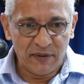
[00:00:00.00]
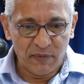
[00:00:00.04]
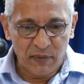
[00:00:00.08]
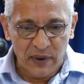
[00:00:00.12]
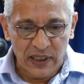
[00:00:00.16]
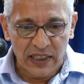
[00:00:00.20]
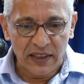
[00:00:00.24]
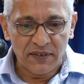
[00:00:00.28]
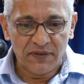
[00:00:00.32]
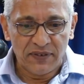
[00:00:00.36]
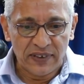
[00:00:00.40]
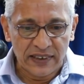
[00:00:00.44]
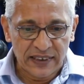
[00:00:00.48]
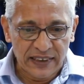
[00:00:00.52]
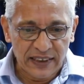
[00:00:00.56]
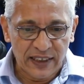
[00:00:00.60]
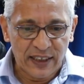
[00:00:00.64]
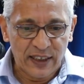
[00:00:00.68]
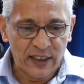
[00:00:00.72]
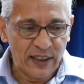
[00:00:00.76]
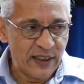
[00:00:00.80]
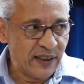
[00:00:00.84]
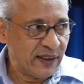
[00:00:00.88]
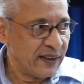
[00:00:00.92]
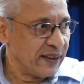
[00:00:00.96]

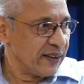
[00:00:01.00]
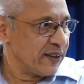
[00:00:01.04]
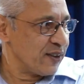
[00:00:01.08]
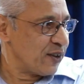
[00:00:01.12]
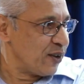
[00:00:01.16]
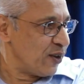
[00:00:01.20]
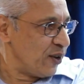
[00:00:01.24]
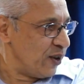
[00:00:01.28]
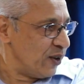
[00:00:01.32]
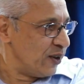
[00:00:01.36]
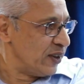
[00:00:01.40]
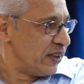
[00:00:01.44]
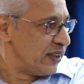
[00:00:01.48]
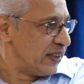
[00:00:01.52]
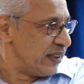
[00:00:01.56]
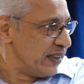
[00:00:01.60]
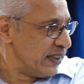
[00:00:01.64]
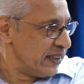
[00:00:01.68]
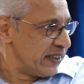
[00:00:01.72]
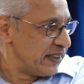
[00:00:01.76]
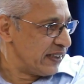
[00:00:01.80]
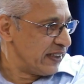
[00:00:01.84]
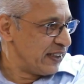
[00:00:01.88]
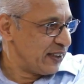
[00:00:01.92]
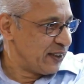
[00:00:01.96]
metaphysical called
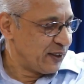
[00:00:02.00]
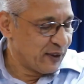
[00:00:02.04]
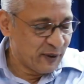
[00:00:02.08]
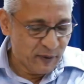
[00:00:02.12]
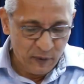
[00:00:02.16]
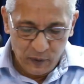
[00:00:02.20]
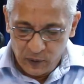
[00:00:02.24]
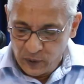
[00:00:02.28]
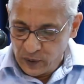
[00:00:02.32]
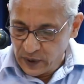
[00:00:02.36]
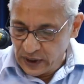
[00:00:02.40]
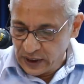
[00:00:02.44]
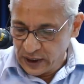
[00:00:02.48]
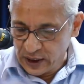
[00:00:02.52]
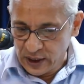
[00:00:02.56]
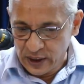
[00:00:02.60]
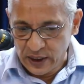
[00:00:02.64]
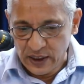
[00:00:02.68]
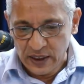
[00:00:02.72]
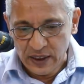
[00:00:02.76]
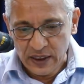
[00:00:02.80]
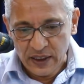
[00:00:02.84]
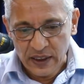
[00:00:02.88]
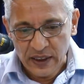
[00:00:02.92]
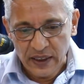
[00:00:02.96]
theory,
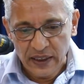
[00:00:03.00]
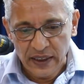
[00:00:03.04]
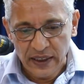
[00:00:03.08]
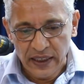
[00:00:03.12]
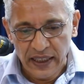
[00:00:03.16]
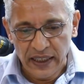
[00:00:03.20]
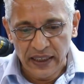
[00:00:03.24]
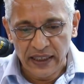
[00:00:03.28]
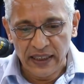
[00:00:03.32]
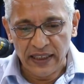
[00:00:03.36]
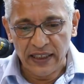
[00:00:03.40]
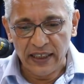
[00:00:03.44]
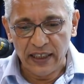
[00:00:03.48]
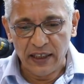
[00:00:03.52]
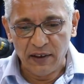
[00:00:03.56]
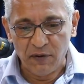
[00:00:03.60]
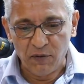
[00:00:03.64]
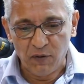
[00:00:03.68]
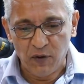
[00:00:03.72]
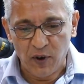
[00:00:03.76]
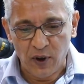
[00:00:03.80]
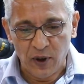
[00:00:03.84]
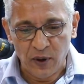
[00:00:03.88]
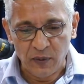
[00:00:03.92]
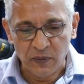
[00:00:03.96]
which then
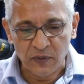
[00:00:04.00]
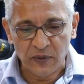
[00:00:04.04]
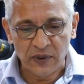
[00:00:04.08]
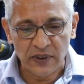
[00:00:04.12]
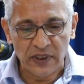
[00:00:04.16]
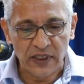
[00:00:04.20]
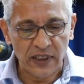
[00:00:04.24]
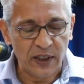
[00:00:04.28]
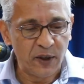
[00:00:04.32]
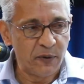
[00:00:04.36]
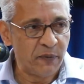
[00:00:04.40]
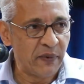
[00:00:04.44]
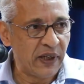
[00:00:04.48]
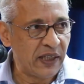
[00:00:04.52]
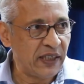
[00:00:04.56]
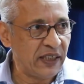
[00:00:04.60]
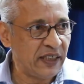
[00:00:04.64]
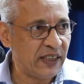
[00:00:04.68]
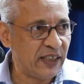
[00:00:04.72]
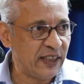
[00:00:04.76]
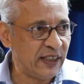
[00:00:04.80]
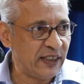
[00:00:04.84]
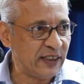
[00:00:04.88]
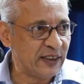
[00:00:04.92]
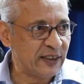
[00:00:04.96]
informs the
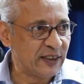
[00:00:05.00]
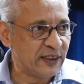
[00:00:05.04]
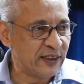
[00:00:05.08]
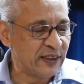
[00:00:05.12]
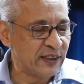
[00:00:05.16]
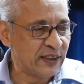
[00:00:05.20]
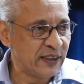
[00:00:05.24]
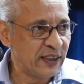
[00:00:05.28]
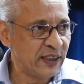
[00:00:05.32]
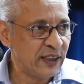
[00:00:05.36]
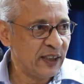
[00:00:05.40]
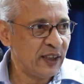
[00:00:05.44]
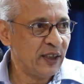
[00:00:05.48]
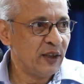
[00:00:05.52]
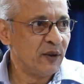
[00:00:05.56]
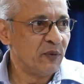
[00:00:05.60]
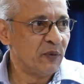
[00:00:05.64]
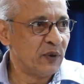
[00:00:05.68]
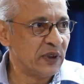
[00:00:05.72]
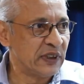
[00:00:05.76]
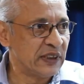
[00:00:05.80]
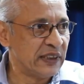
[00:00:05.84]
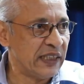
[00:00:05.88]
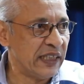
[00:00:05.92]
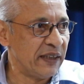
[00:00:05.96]
humanities,
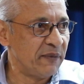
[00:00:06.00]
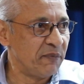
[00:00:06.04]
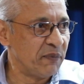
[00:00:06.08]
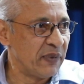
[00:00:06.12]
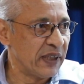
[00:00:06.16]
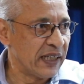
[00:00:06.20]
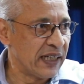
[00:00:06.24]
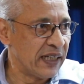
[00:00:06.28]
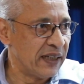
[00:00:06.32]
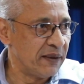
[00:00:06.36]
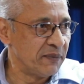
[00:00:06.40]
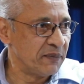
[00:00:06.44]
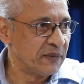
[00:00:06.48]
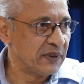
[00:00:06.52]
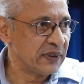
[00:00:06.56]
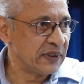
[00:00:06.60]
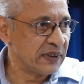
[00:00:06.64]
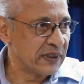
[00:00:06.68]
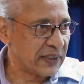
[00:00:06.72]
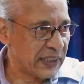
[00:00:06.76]
which then becomes